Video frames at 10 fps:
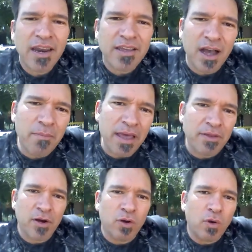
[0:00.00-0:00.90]
of young men that
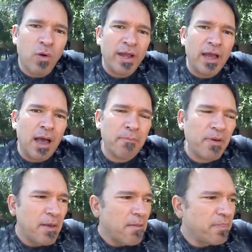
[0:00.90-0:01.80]
are growing up
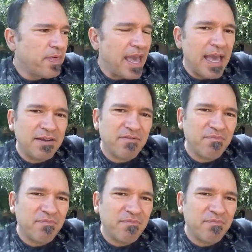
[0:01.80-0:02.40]
that